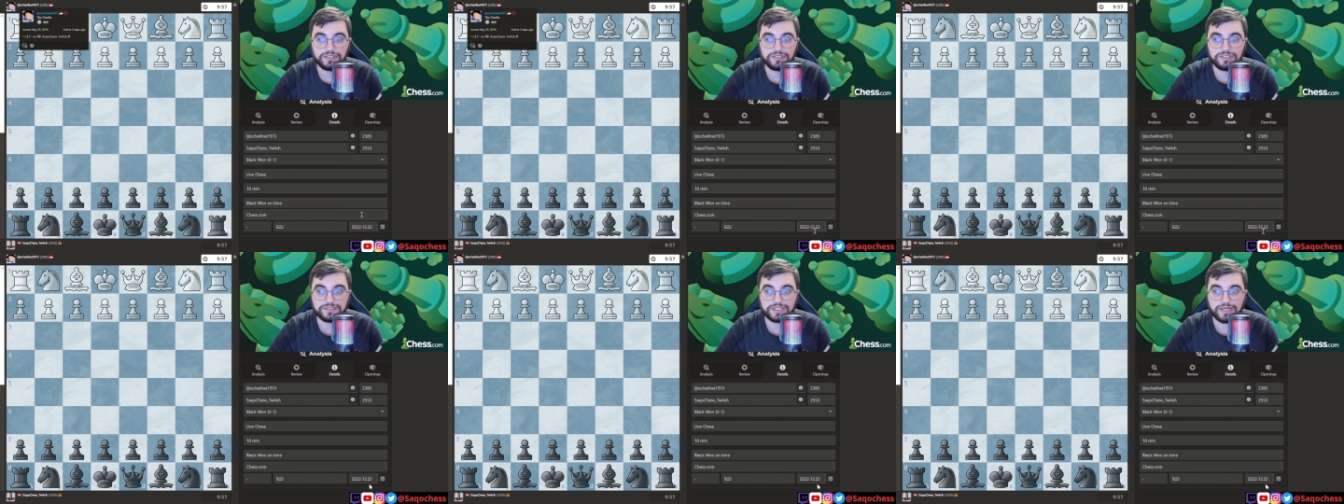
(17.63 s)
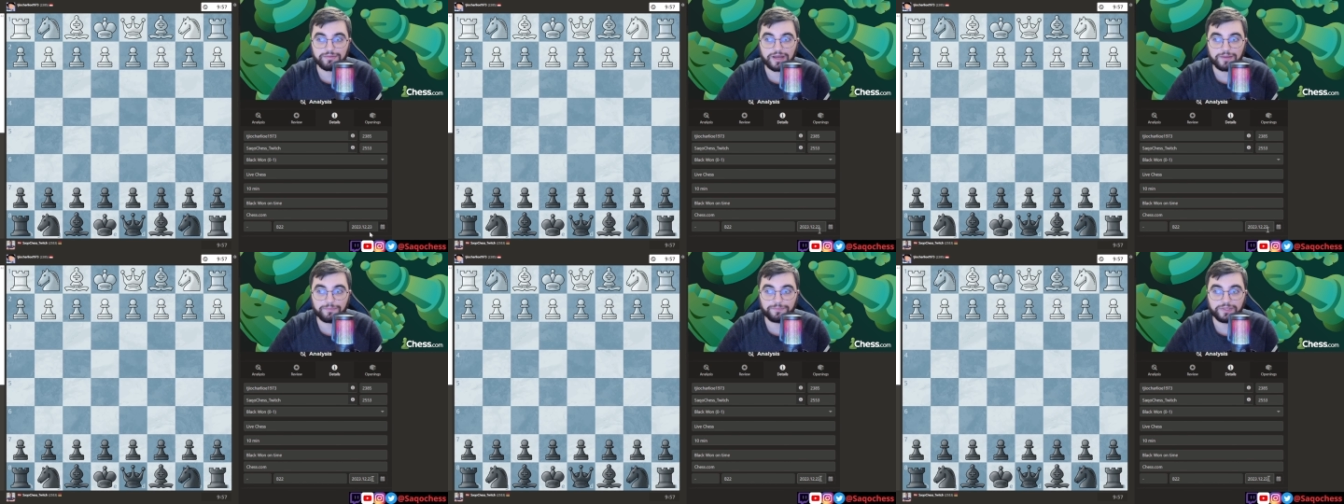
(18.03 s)
This
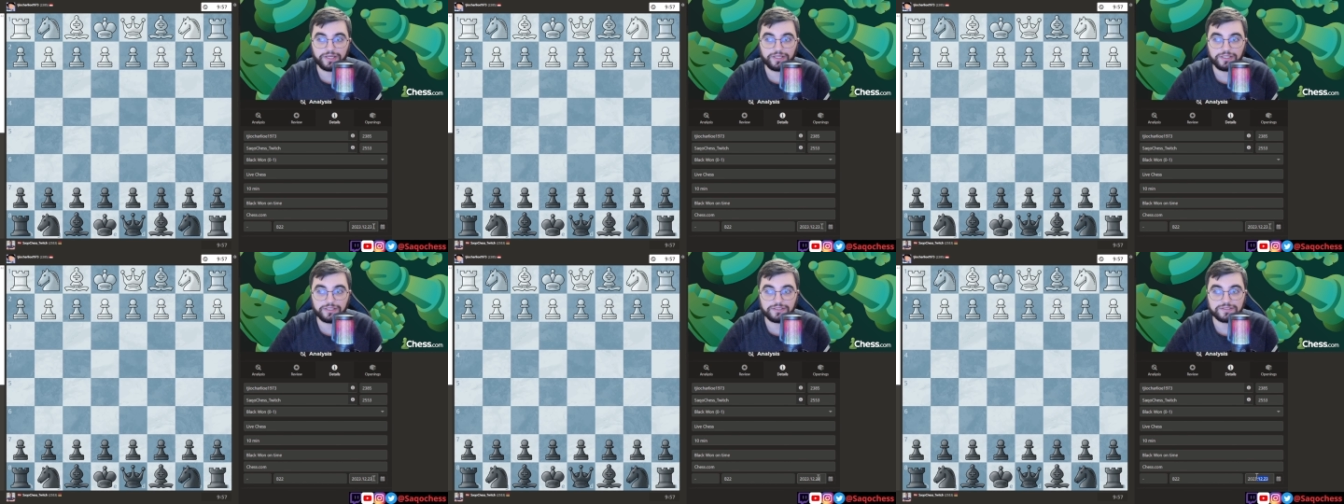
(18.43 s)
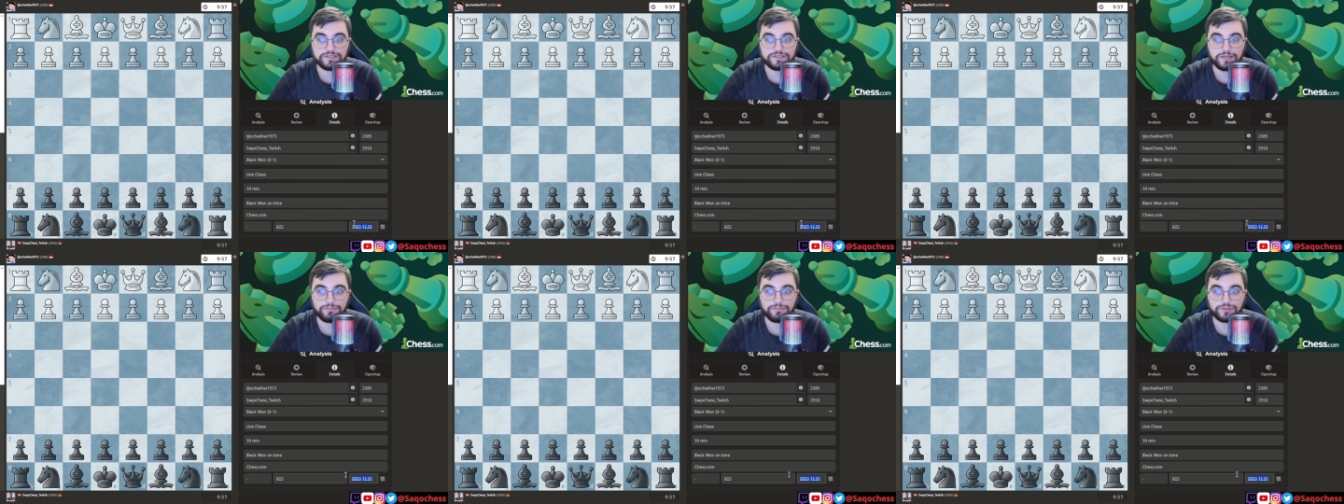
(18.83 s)
game I played in
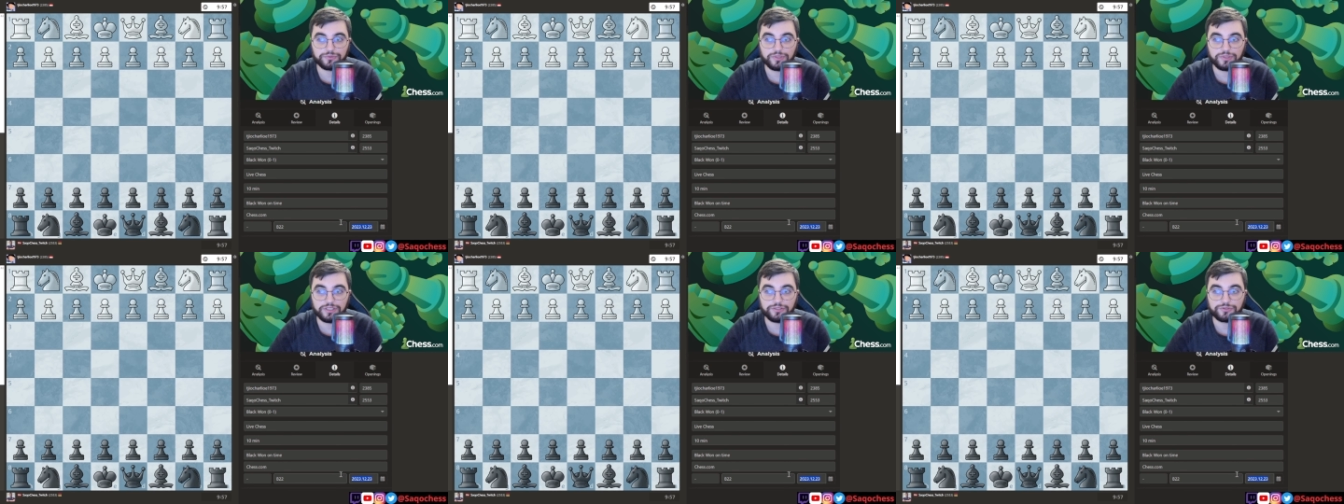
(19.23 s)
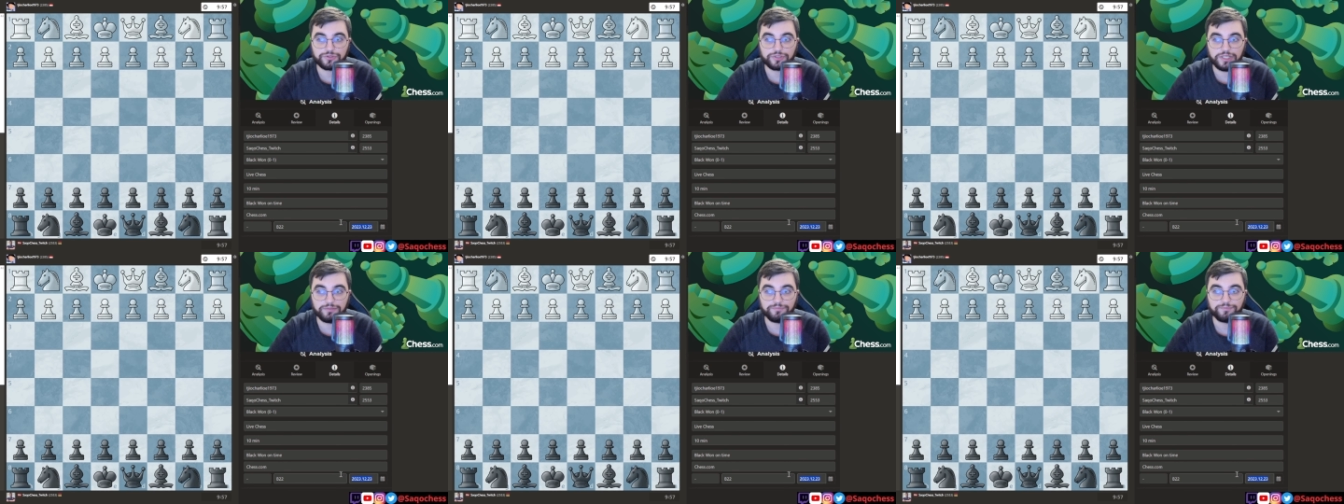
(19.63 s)
December
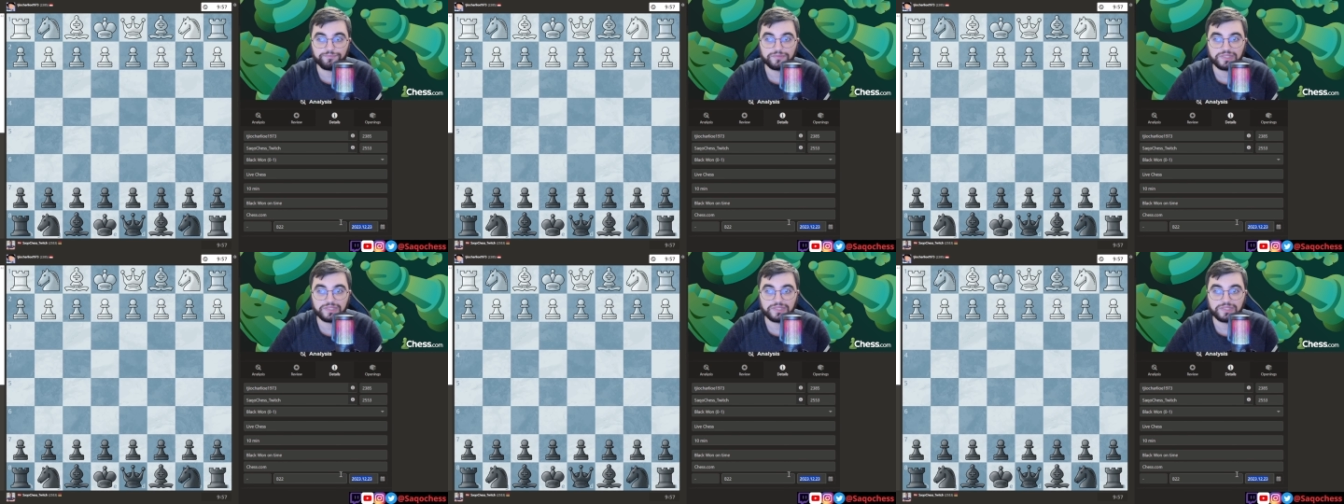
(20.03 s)
23,